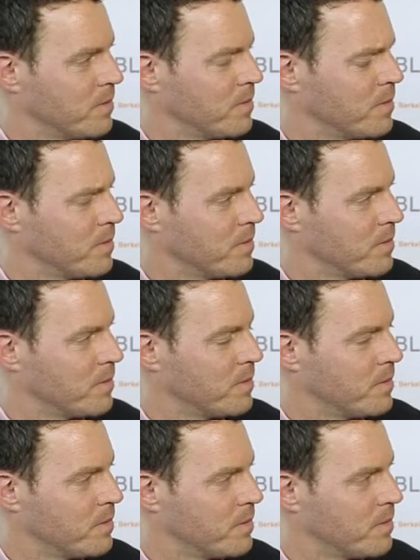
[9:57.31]

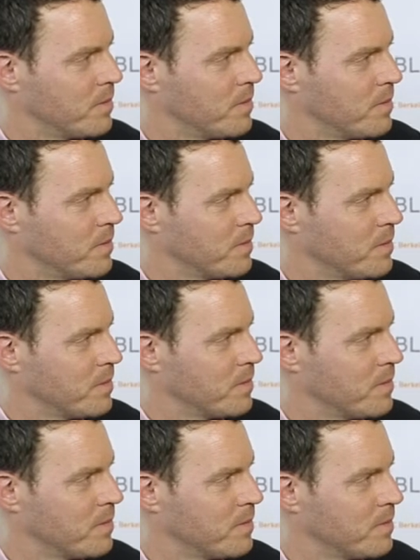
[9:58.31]

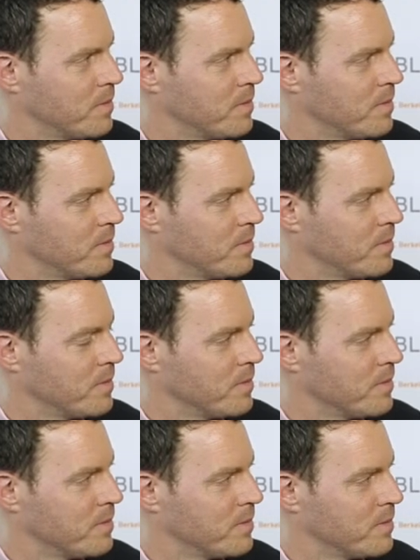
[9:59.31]

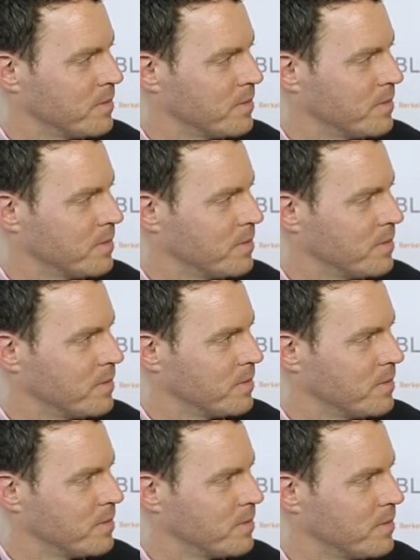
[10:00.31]

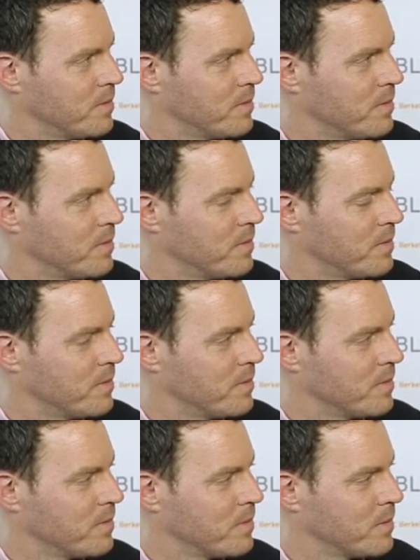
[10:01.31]

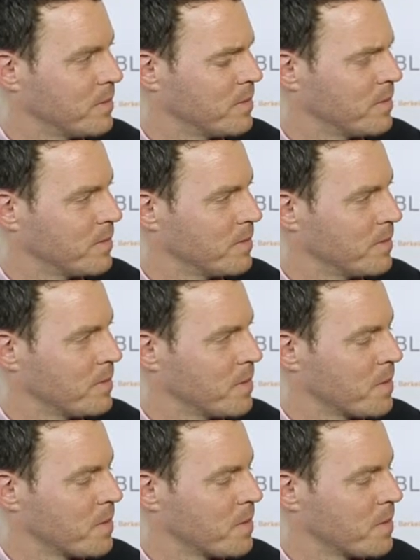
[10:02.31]
The person shown says nothing.